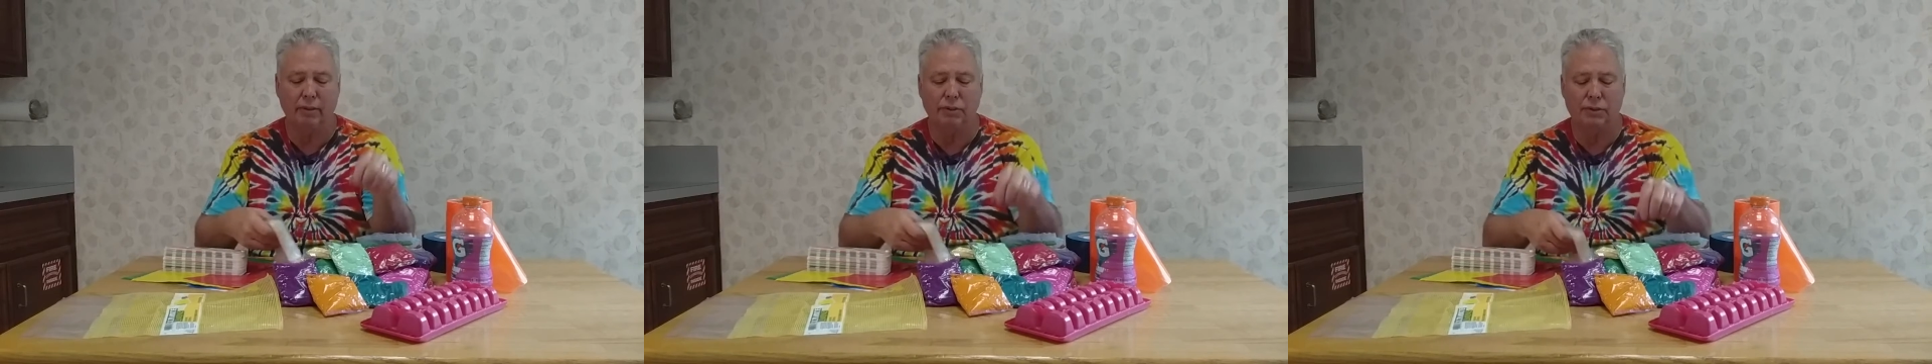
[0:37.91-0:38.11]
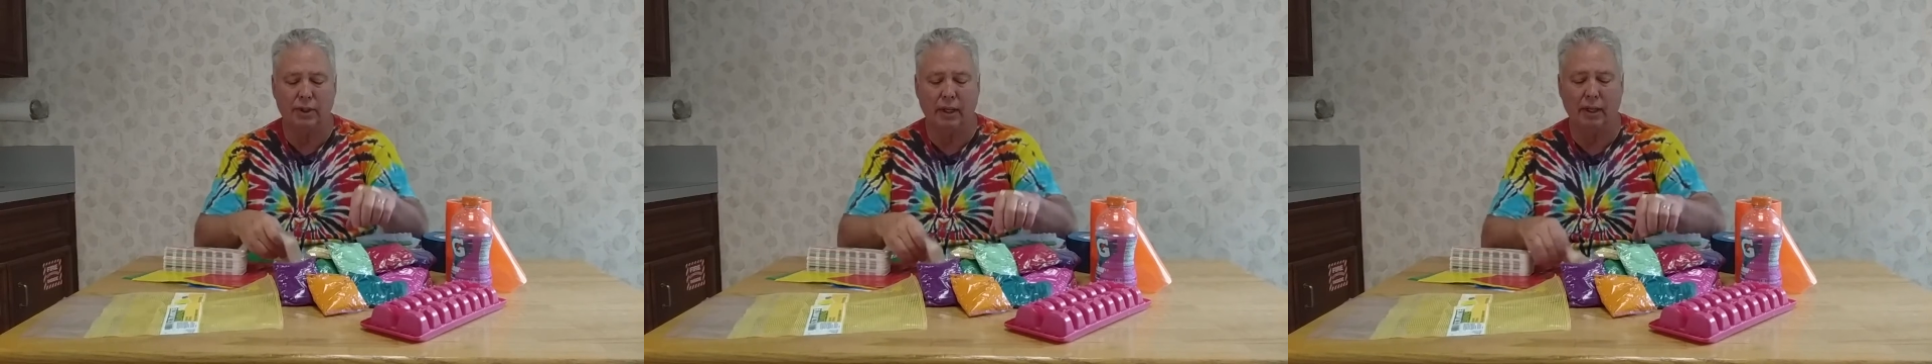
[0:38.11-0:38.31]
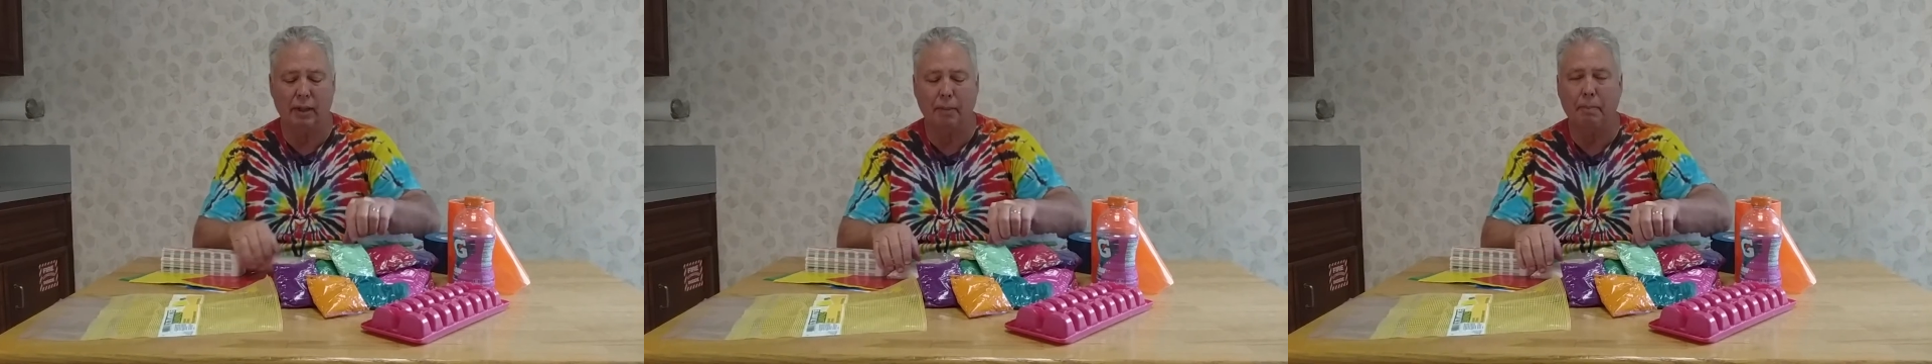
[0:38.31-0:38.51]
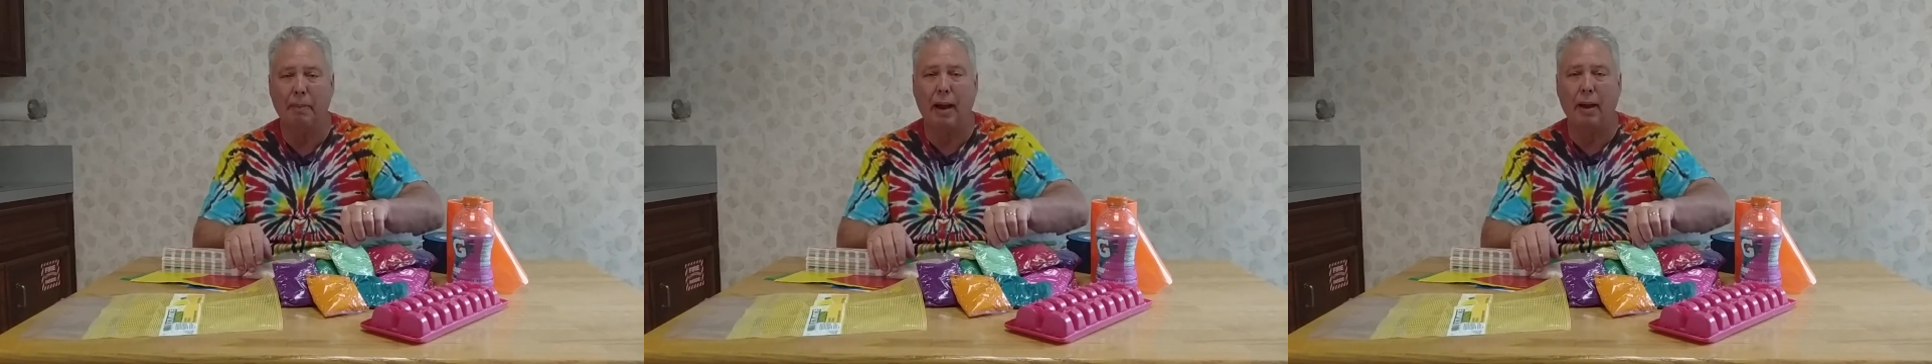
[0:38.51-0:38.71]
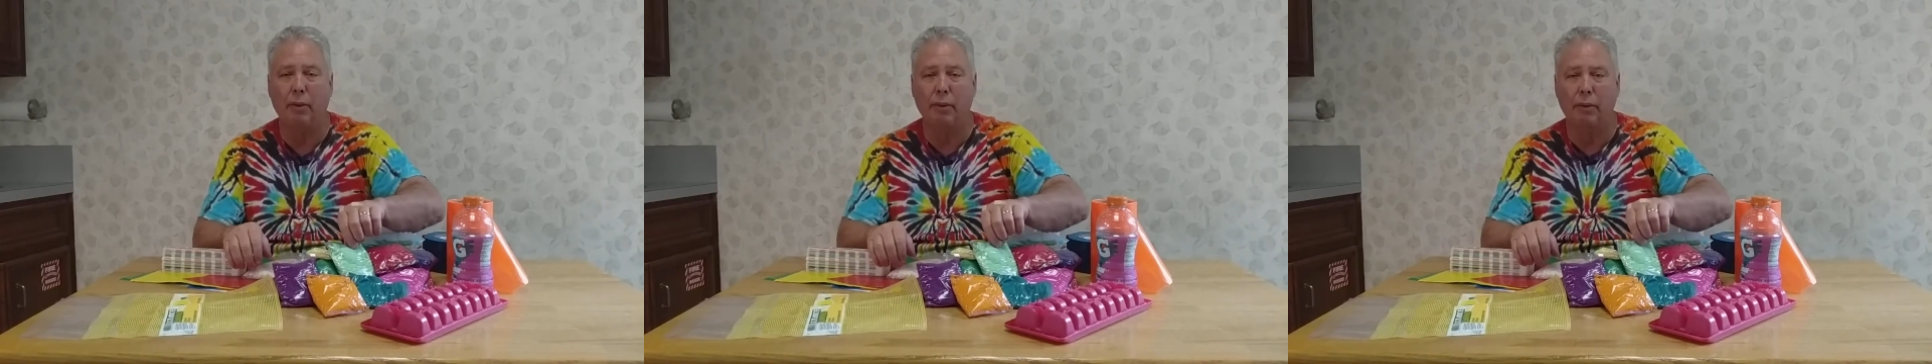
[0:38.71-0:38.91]
say,
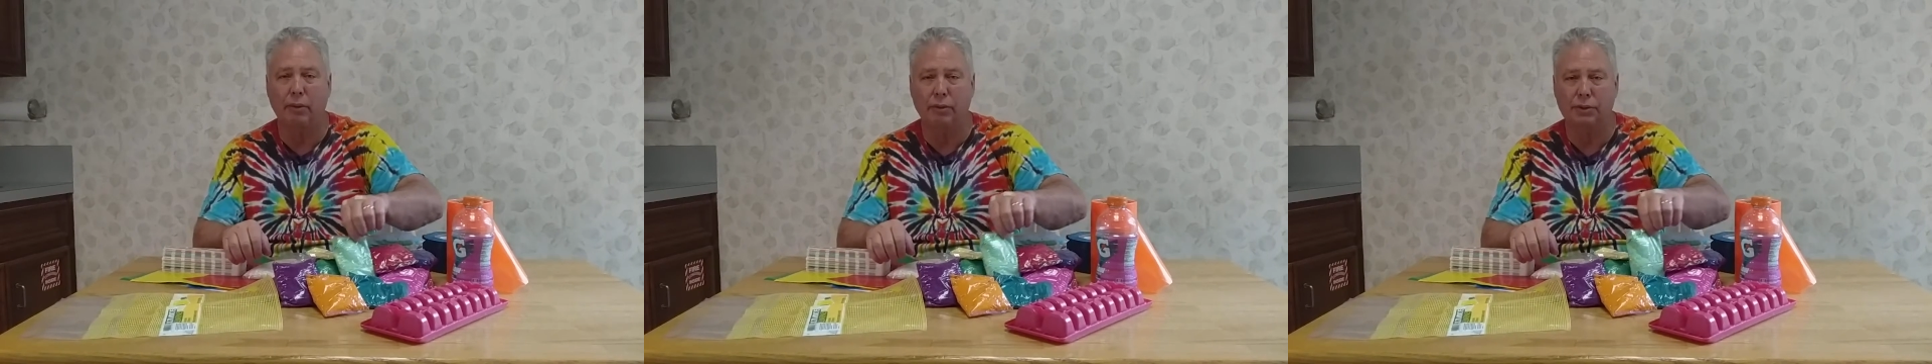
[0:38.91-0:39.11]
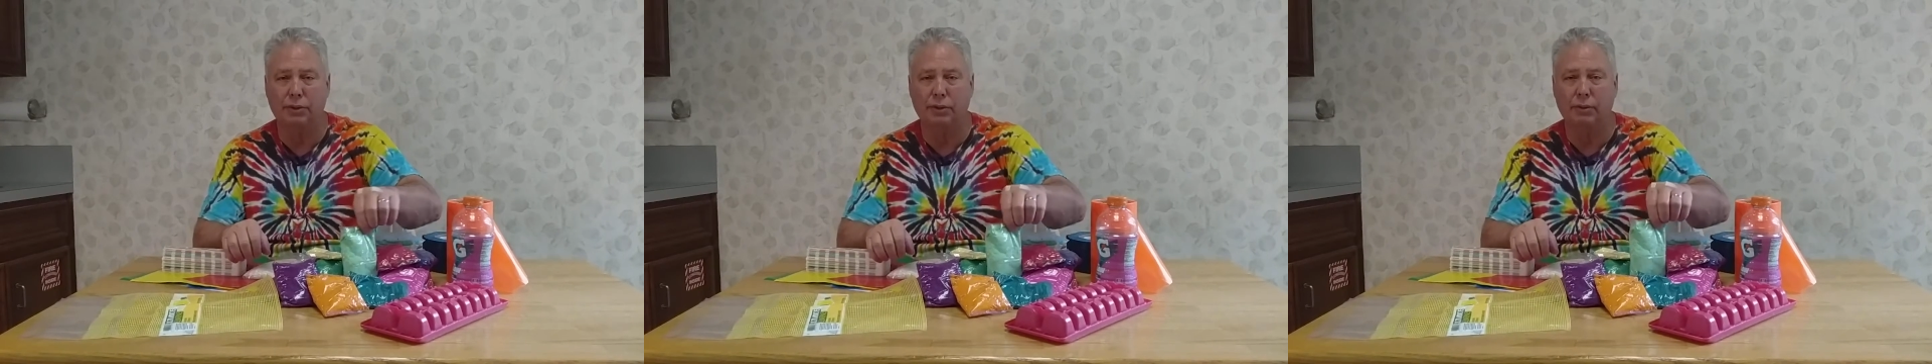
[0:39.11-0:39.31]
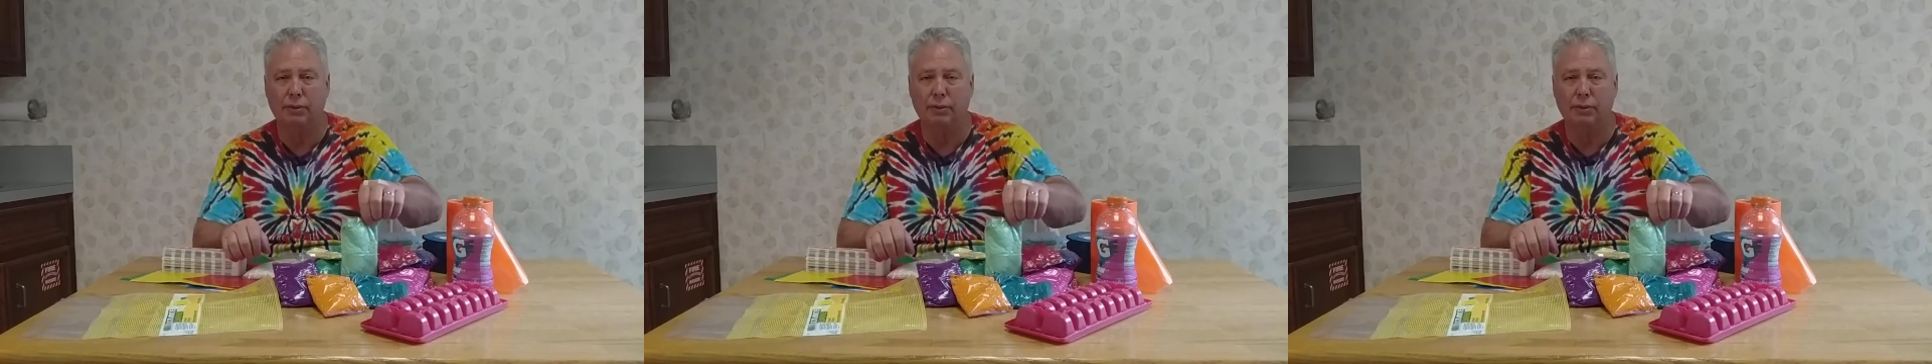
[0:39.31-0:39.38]
powders.